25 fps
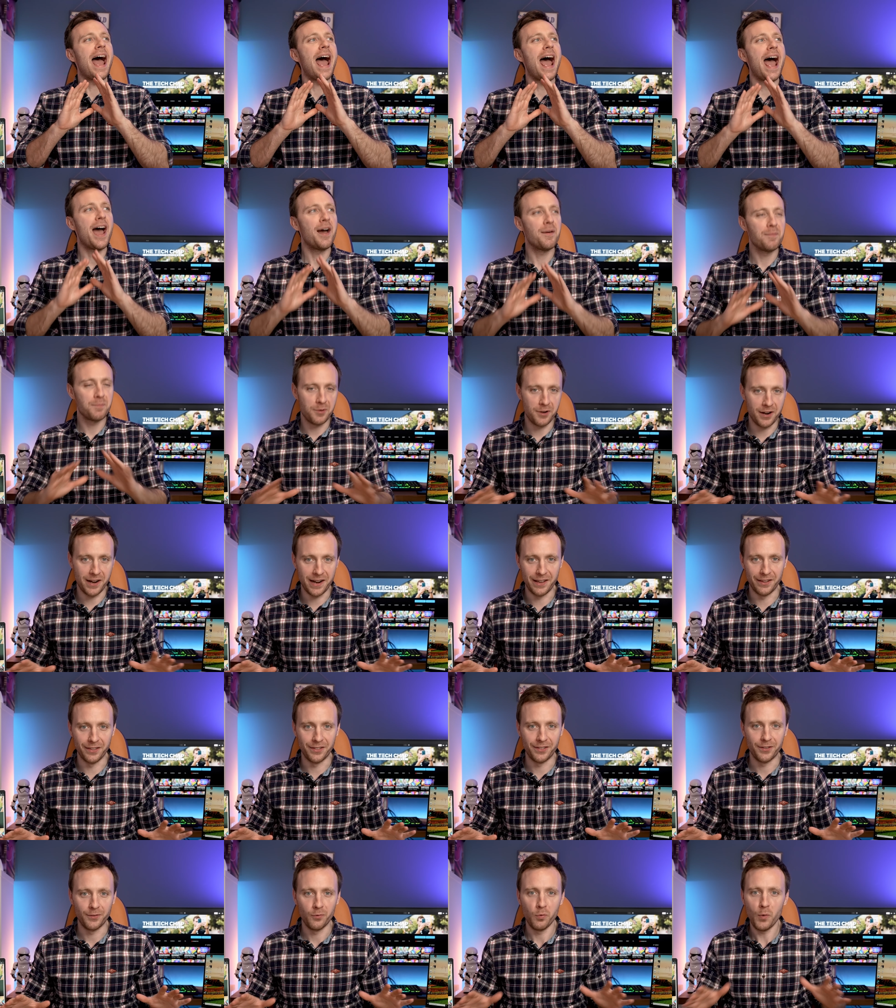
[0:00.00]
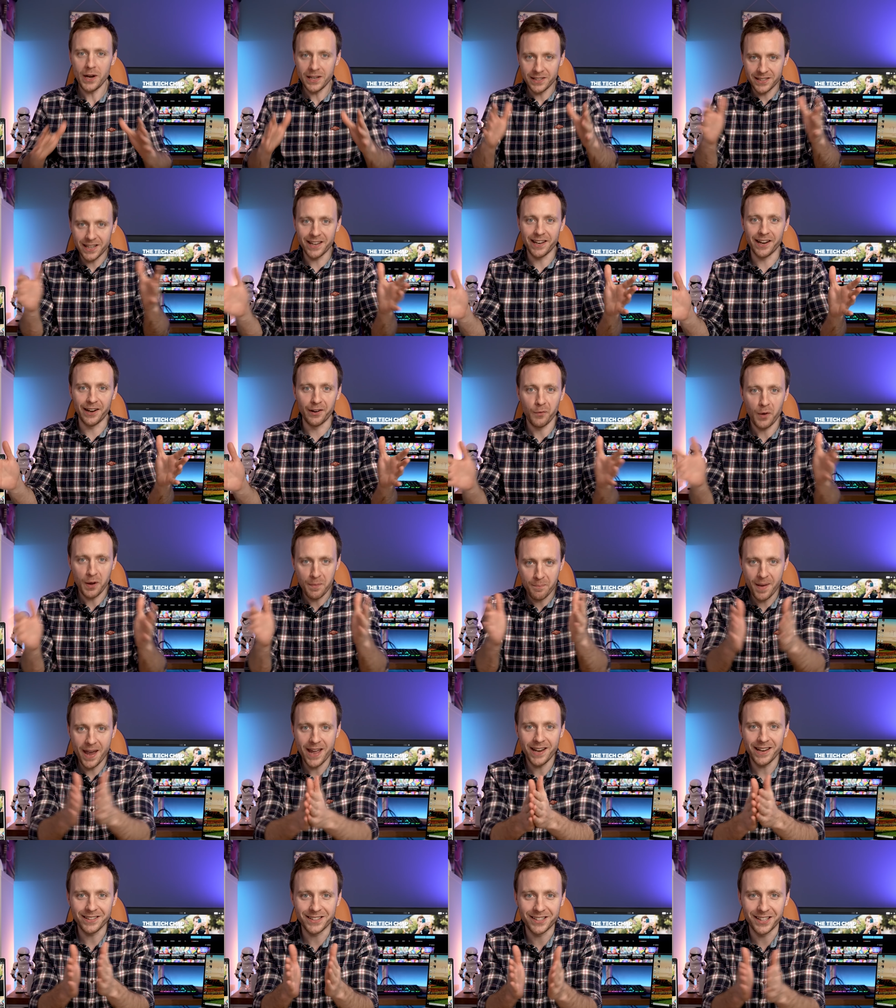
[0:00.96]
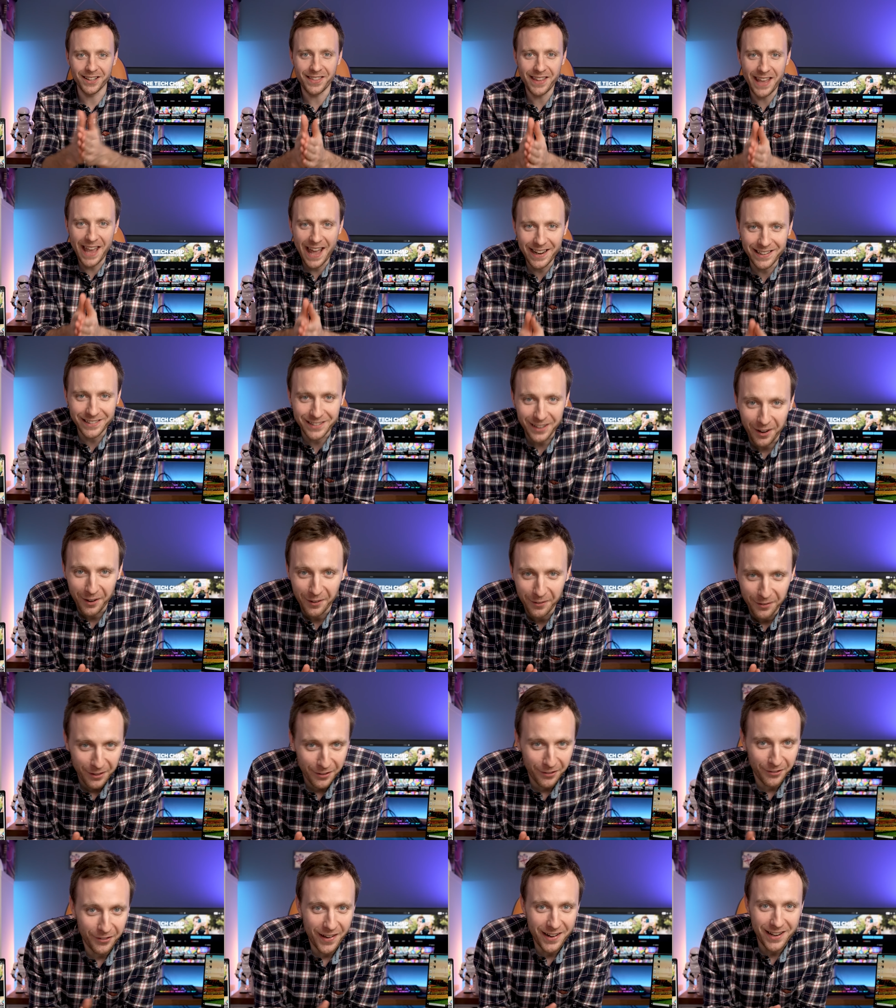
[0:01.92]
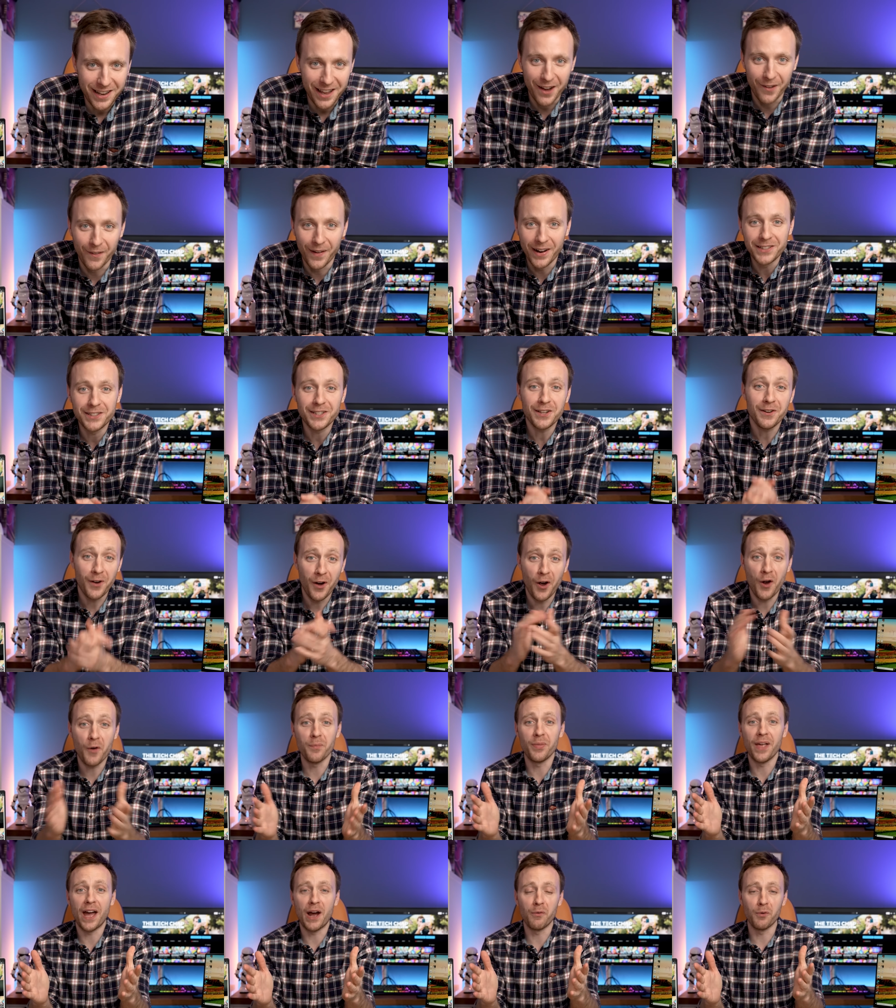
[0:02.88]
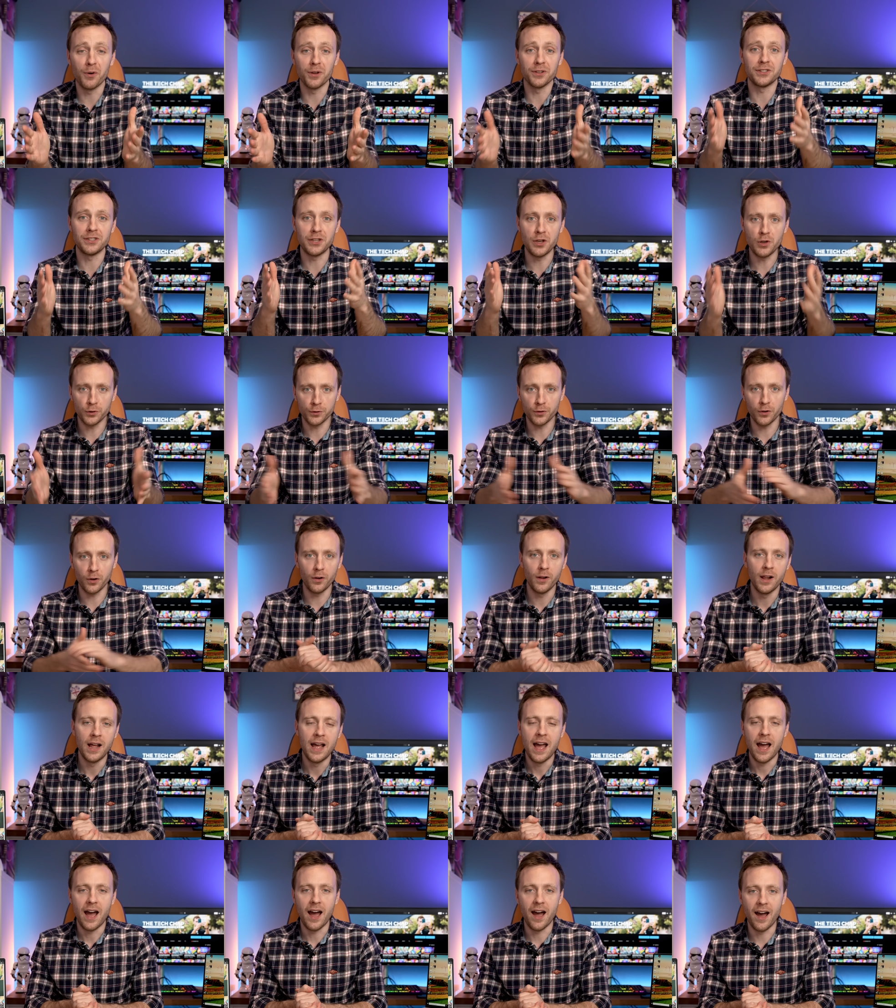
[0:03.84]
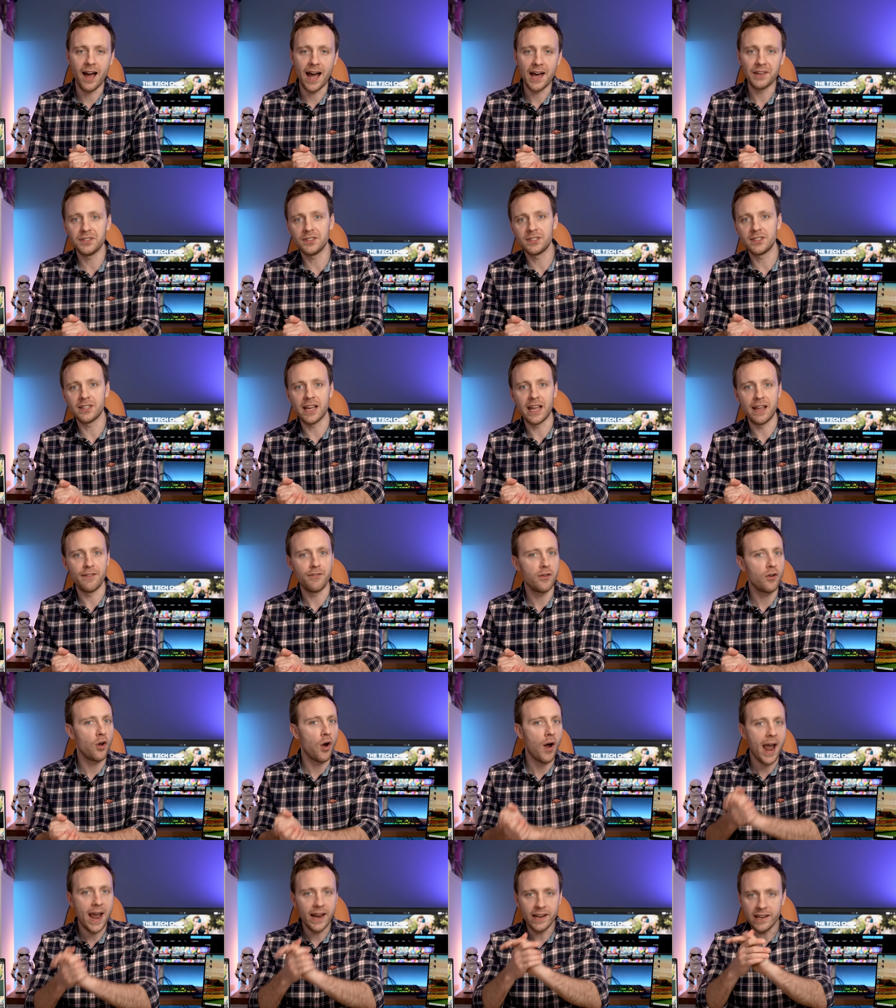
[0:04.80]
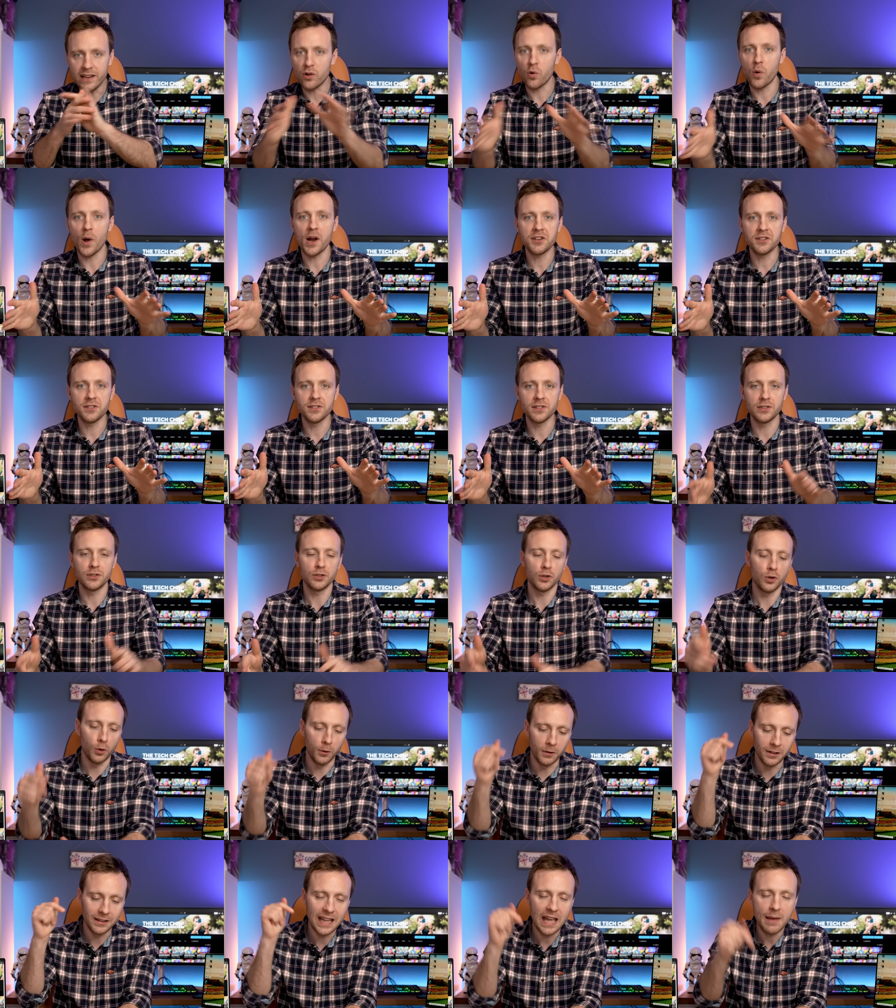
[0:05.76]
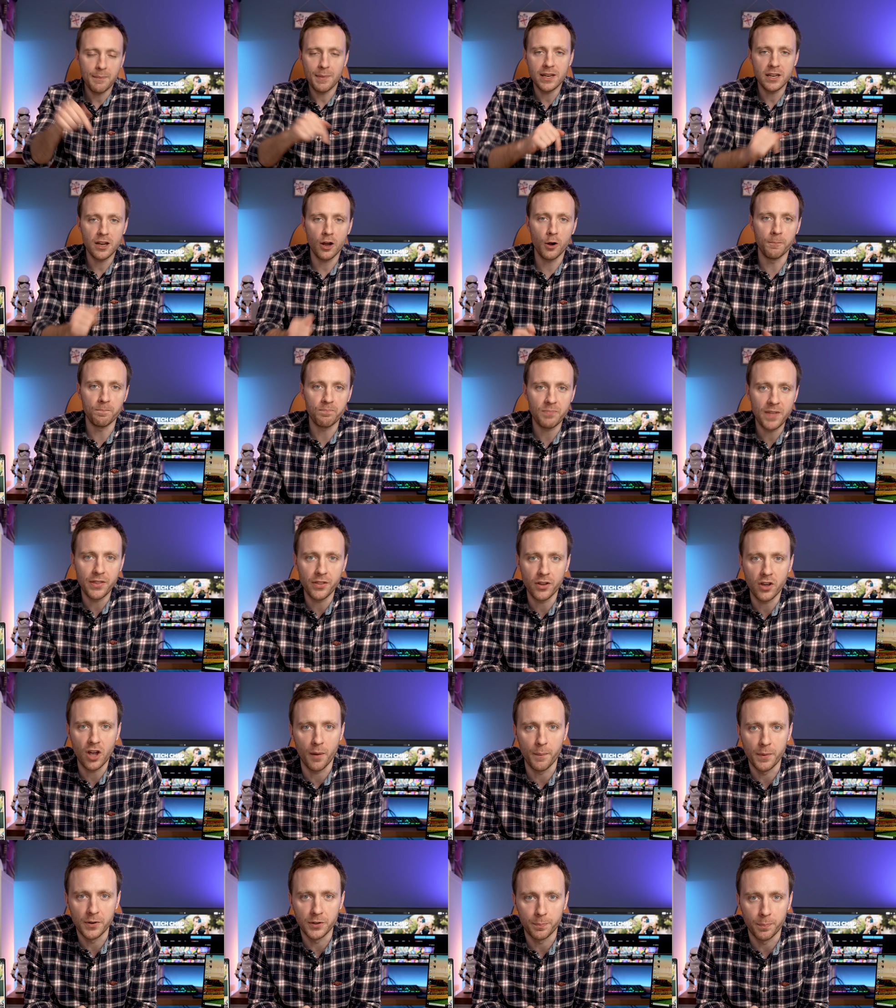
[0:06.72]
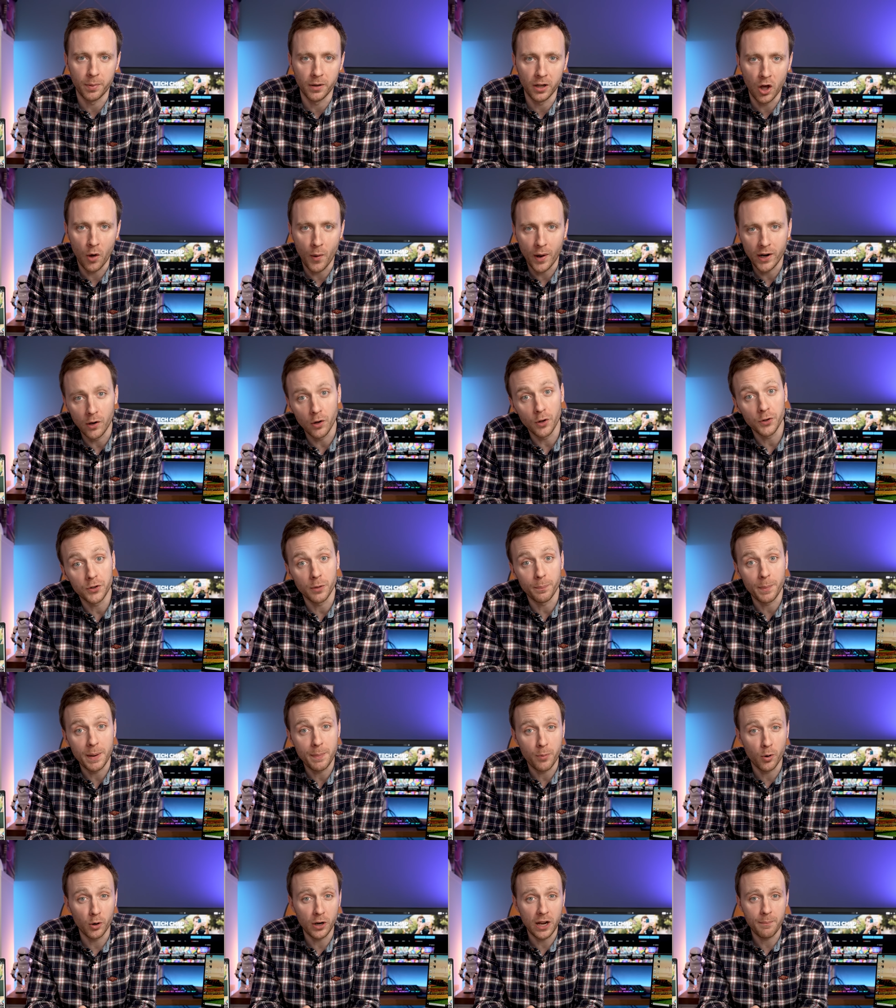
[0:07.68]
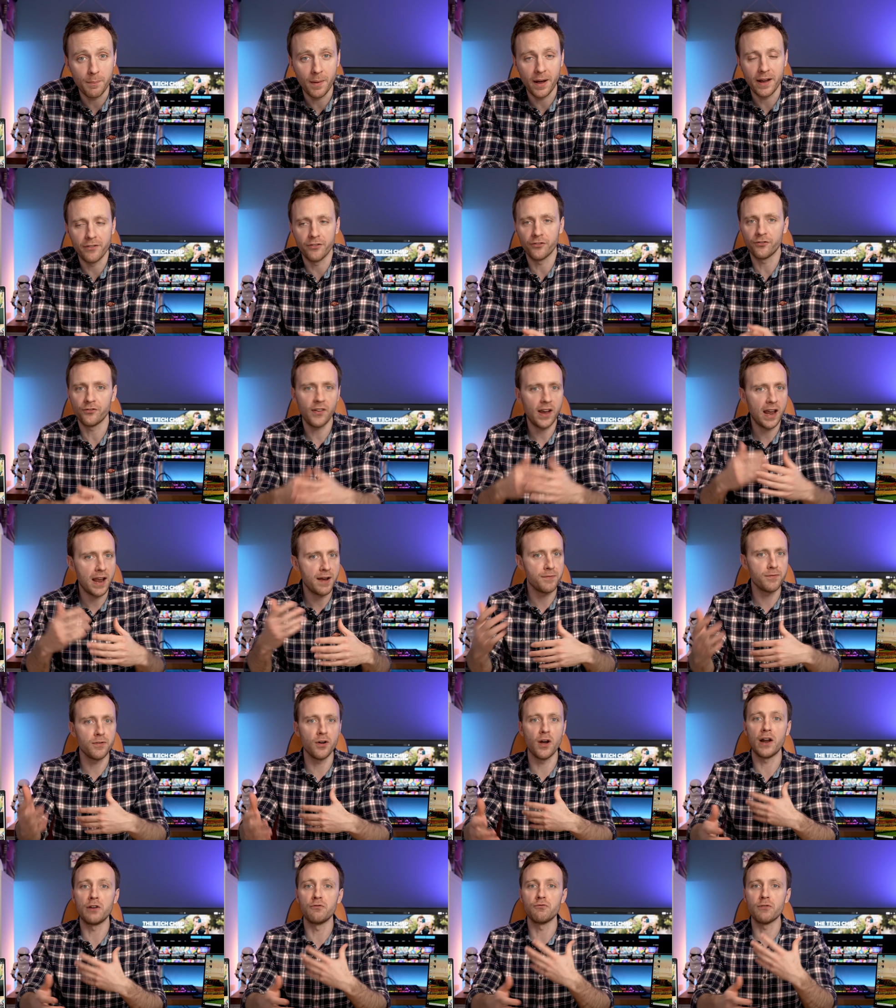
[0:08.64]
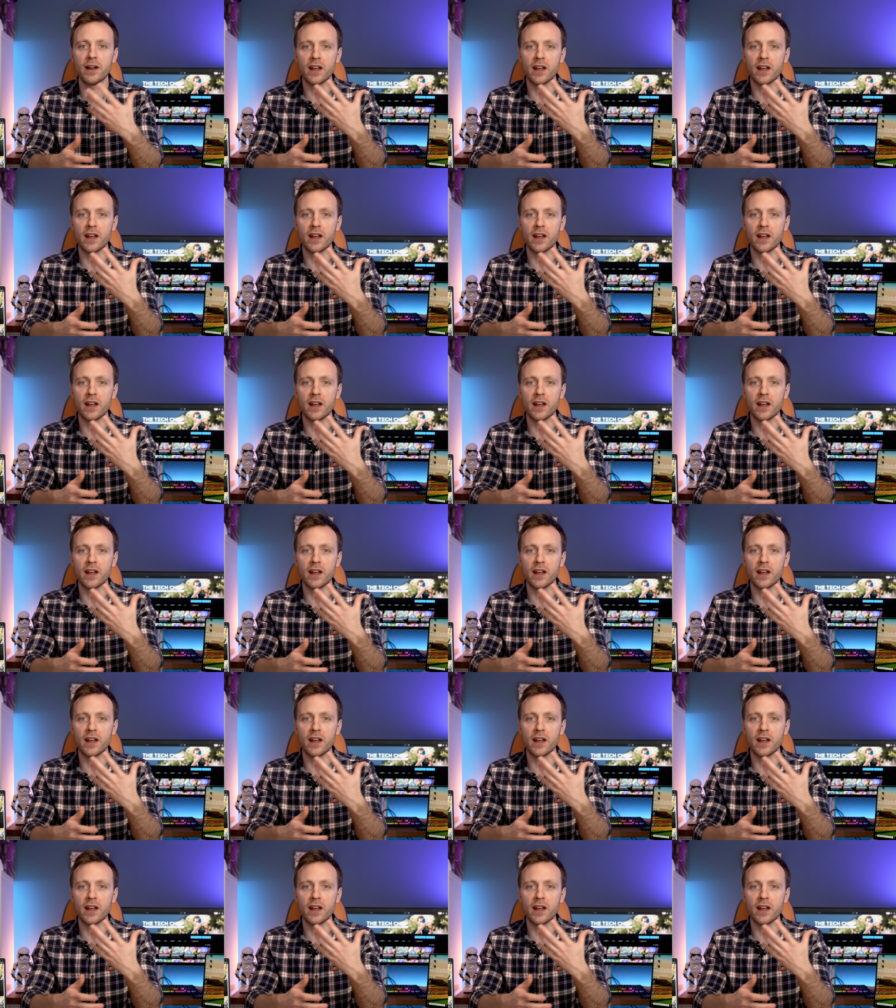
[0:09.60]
And breathe. We did it. We made it to the end of the video. I do hope that was useful. Uh, as I say, if you've got any questions at all, let me know in the comments below, and I'll also be putting my favorite and